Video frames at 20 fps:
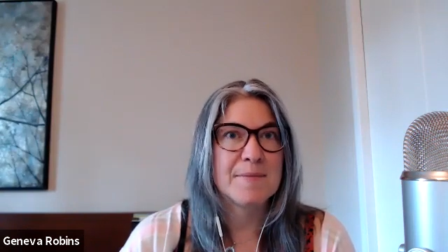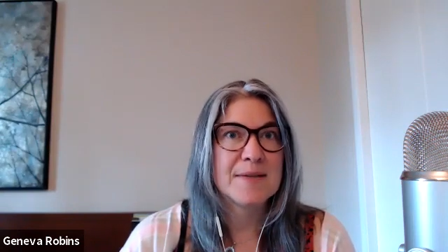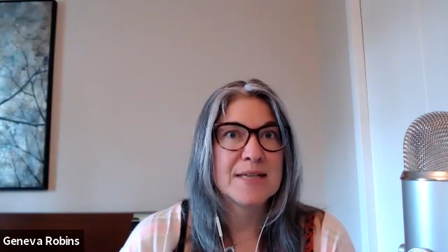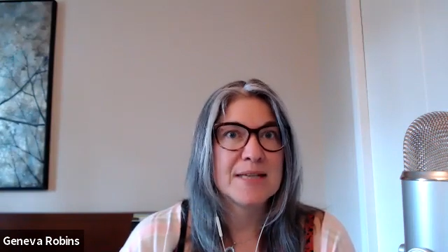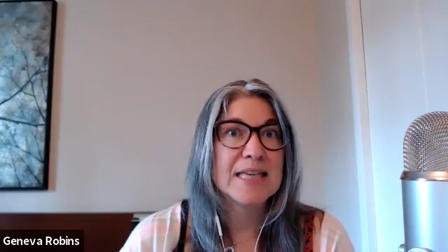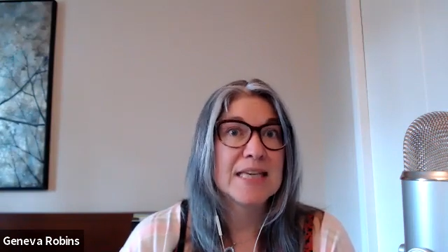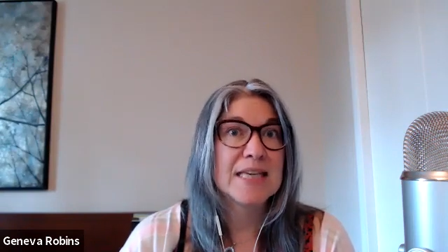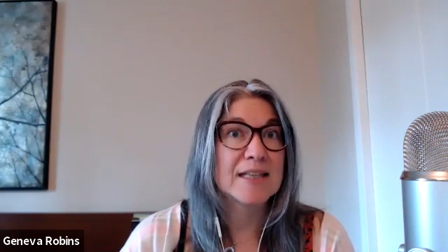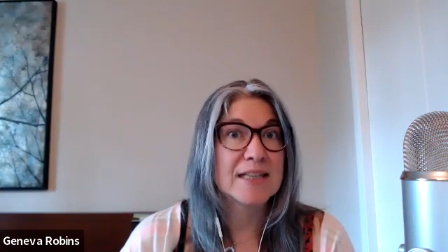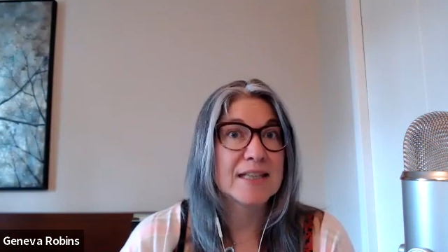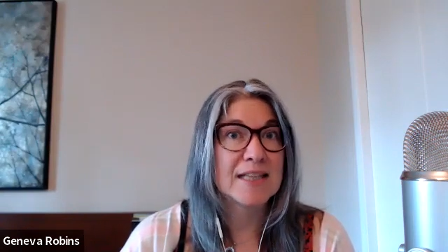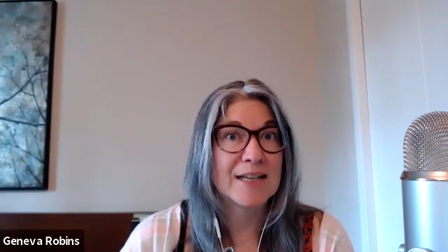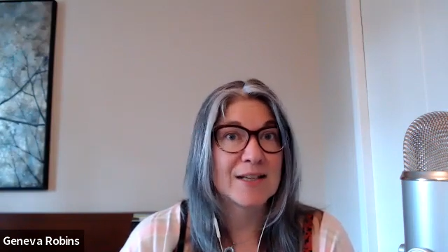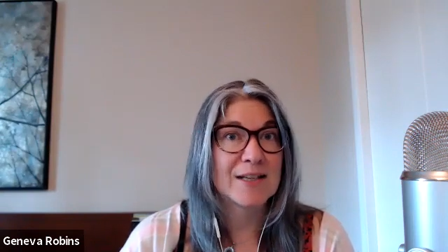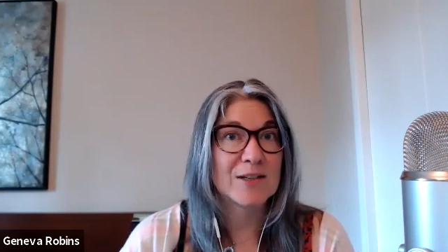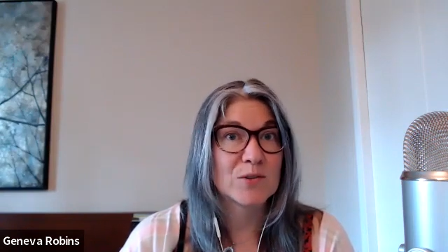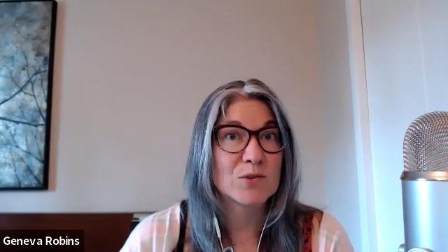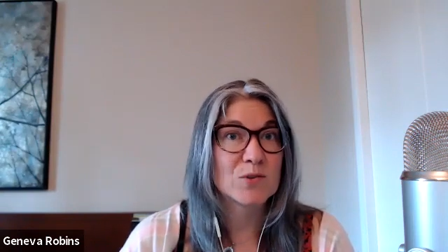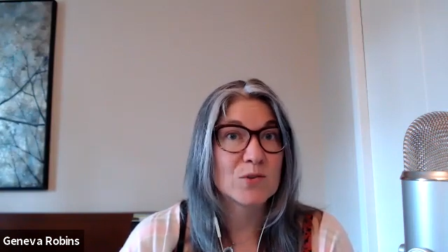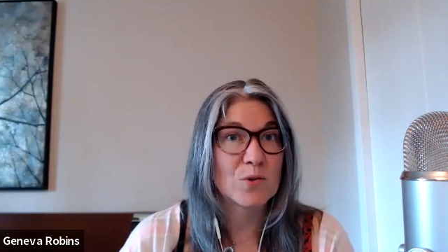
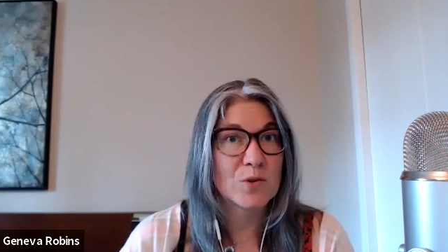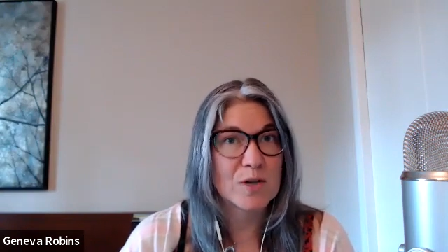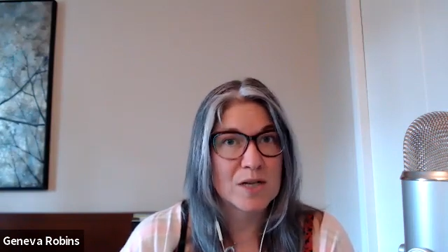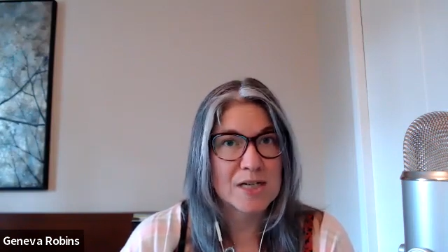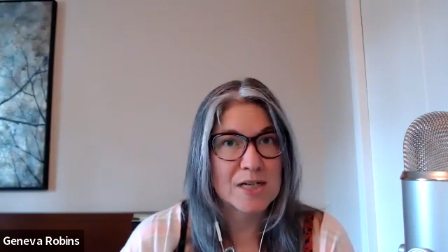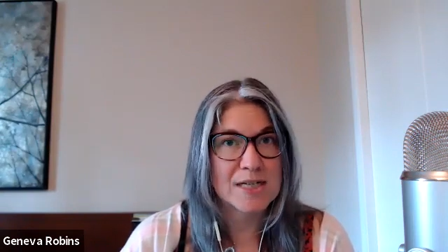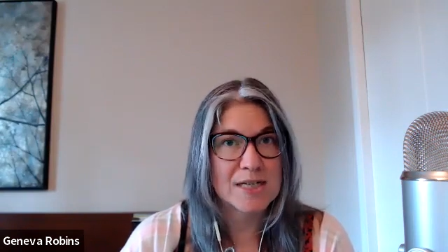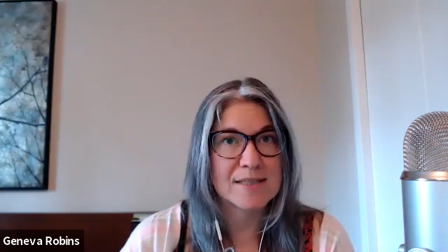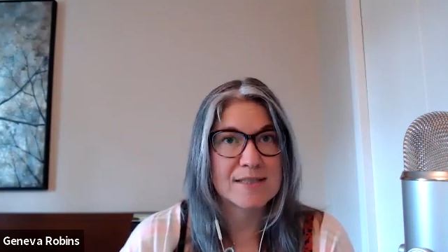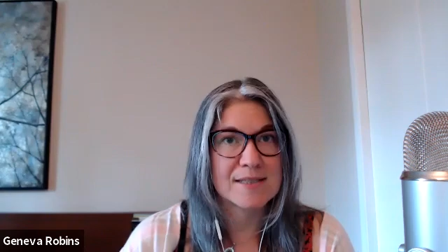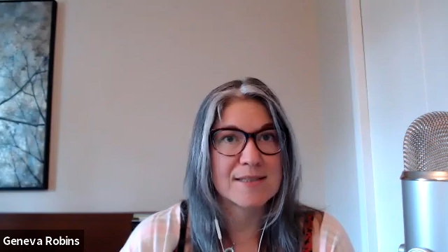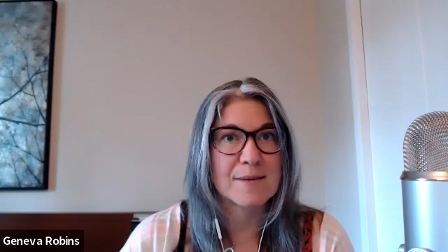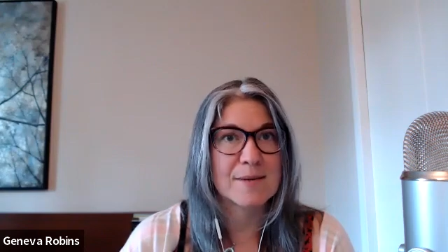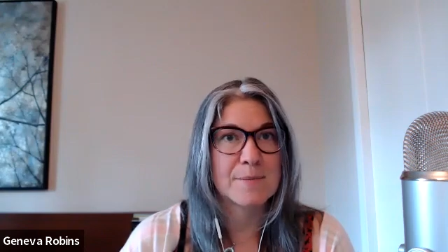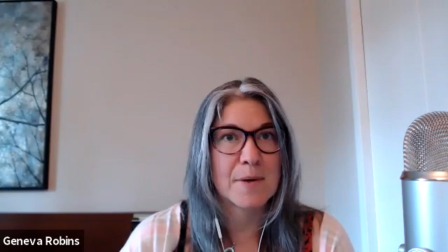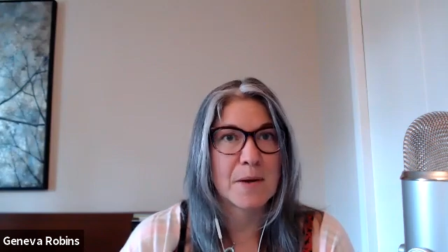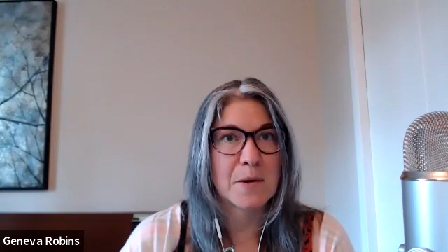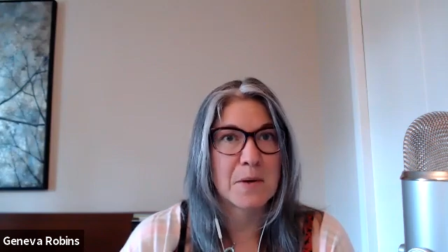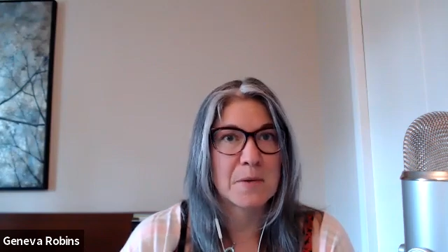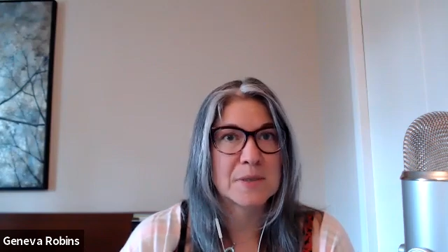healing stories
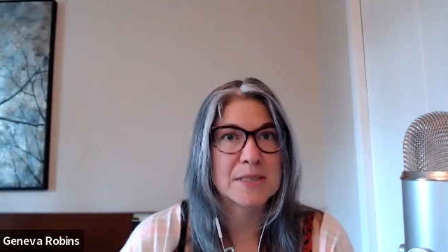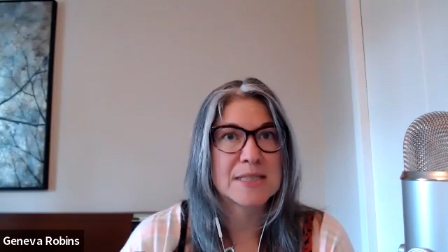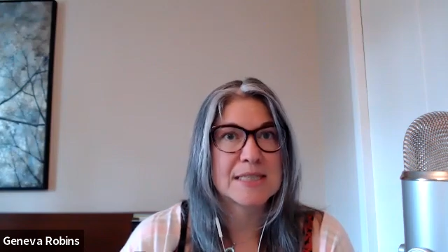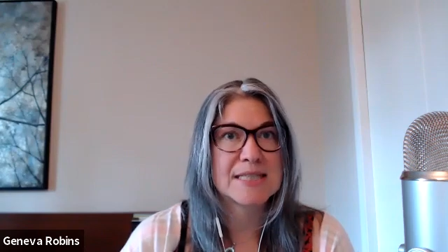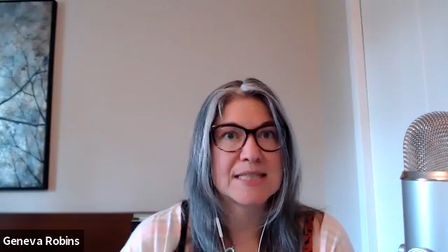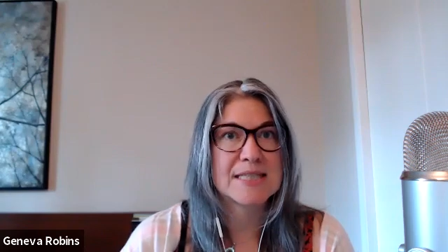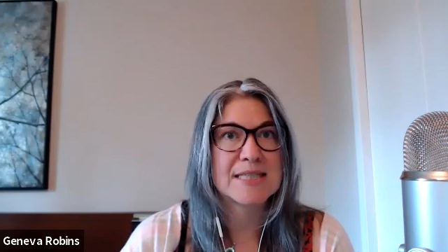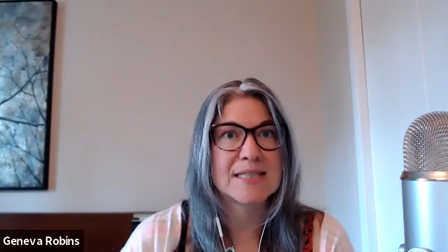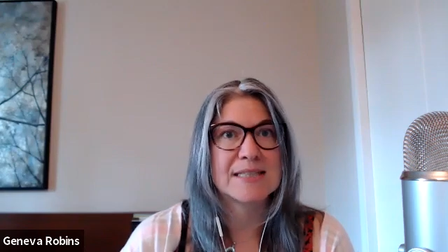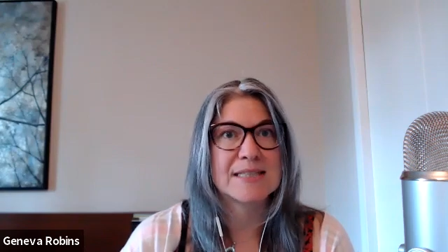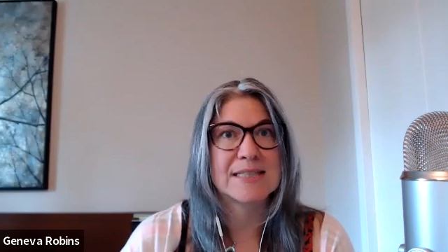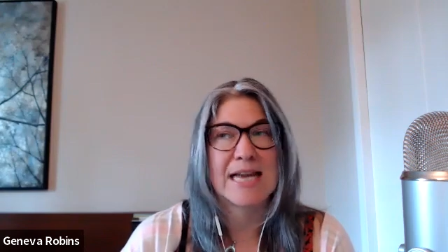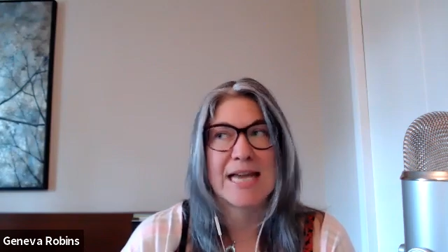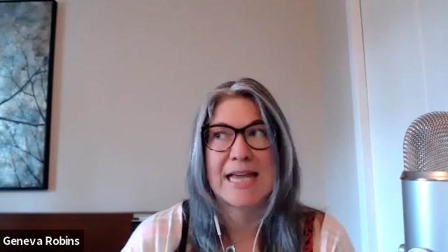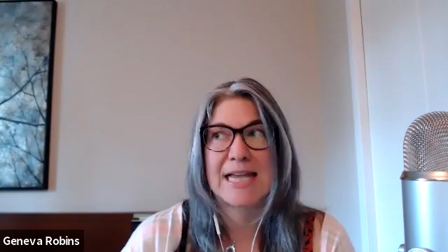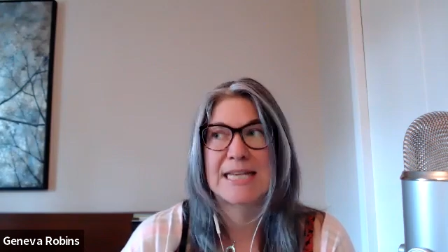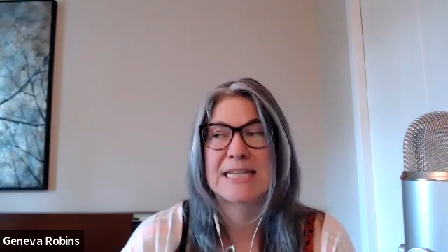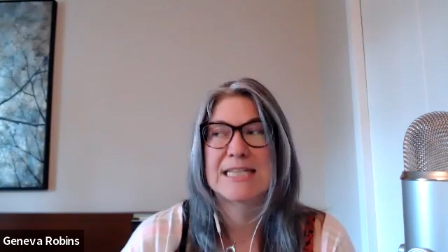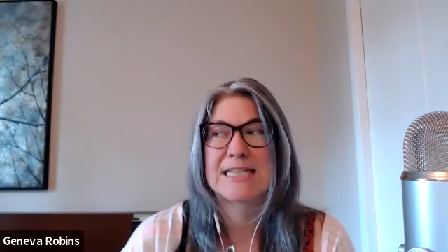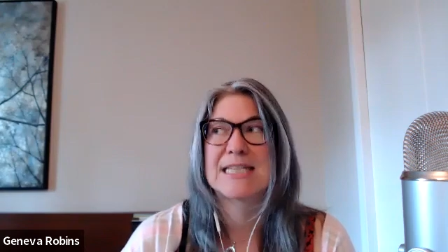about the
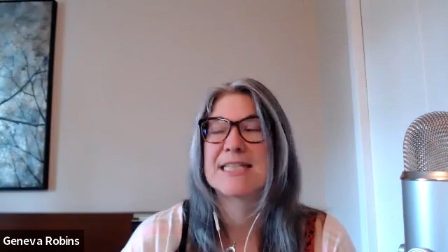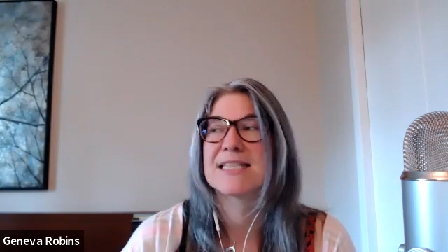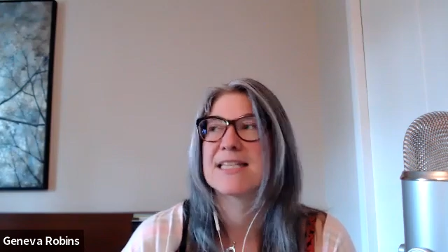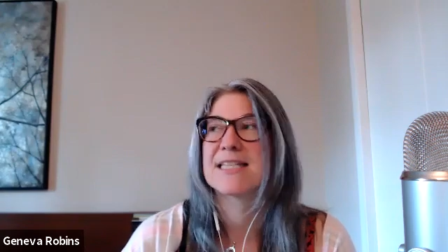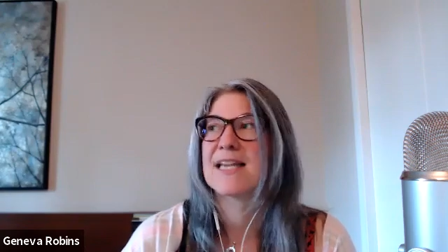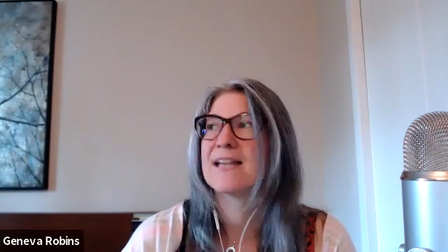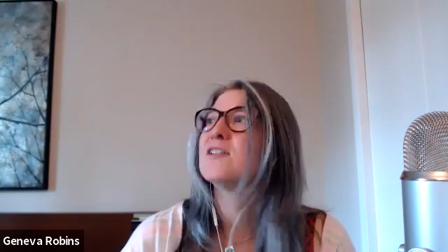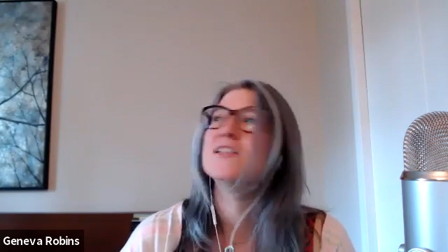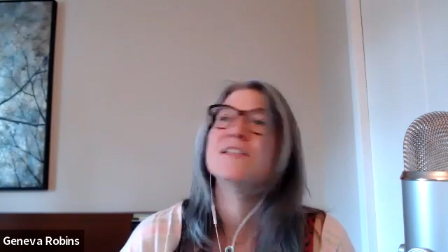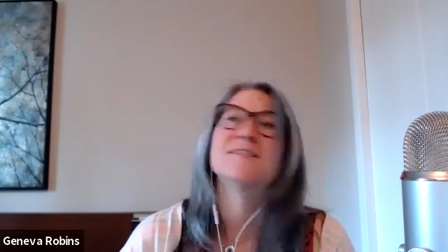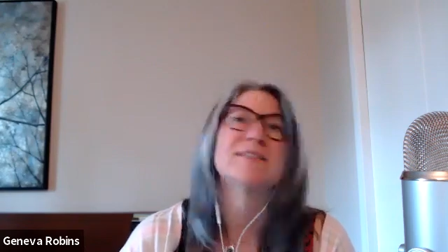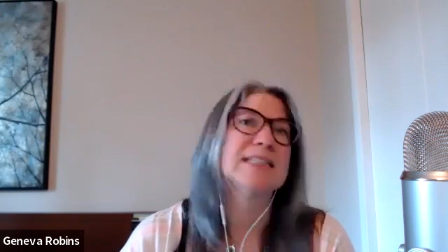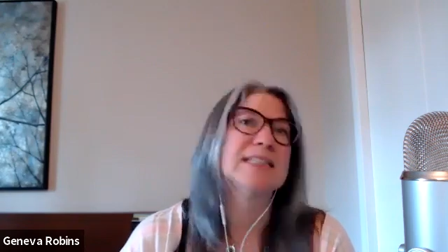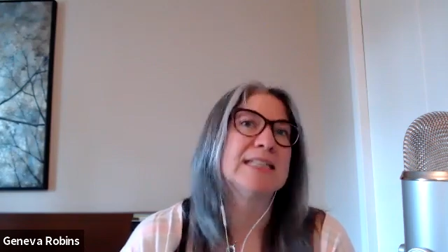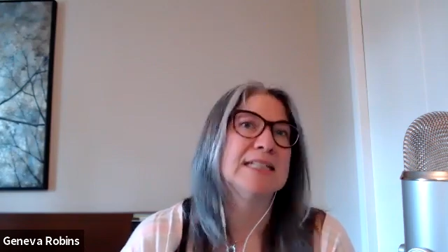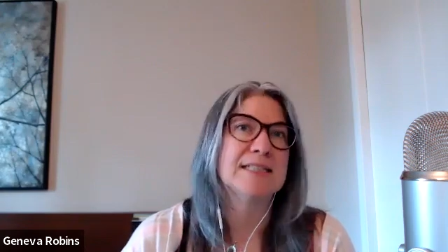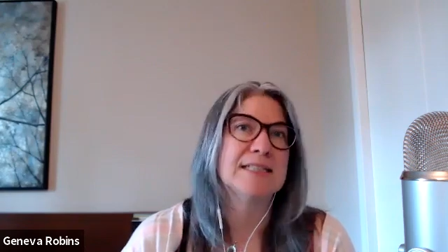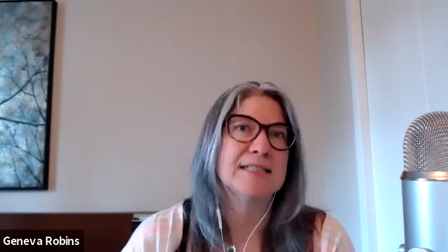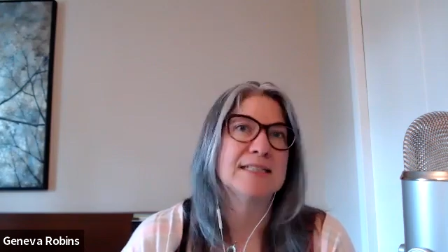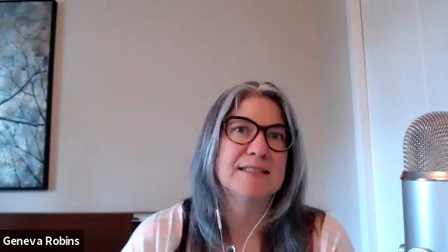land, the cycle of
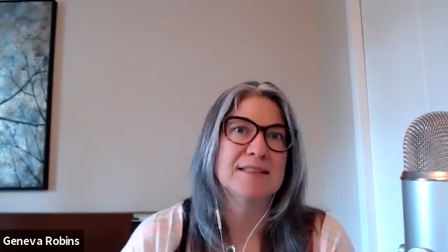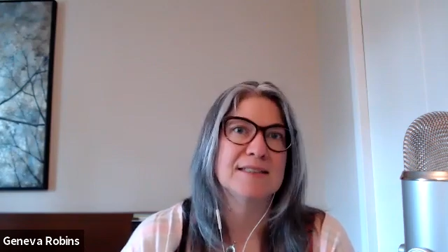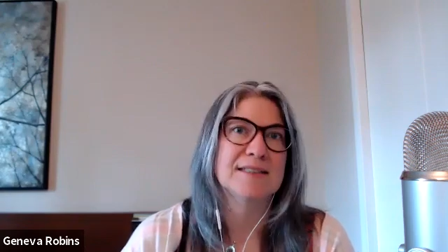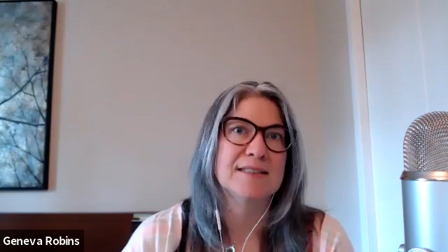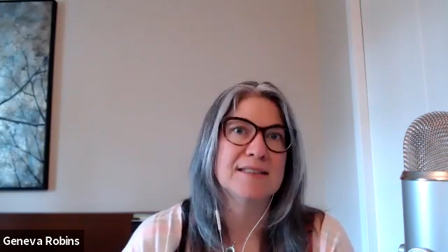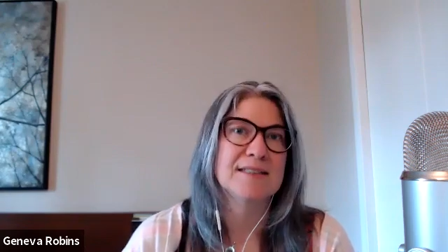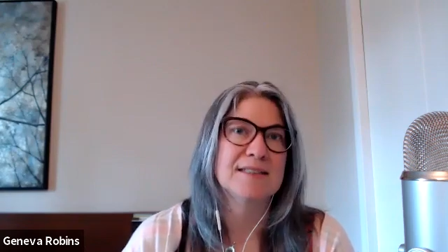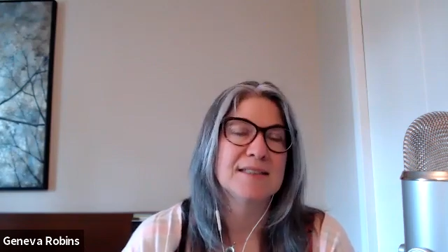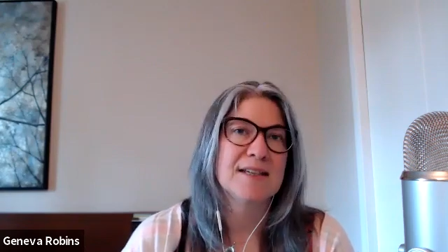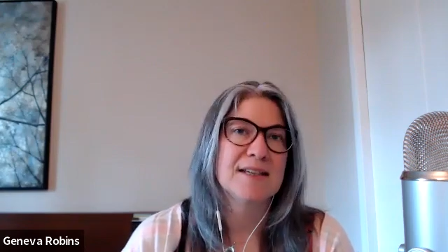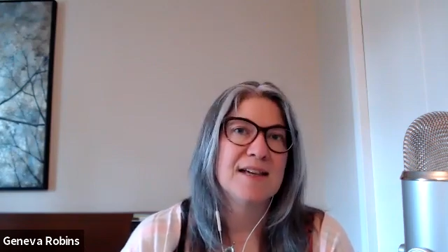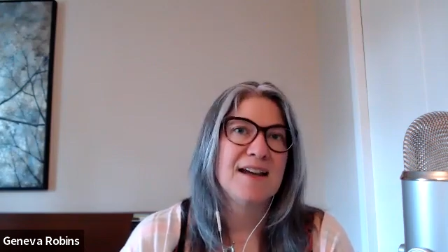seasons,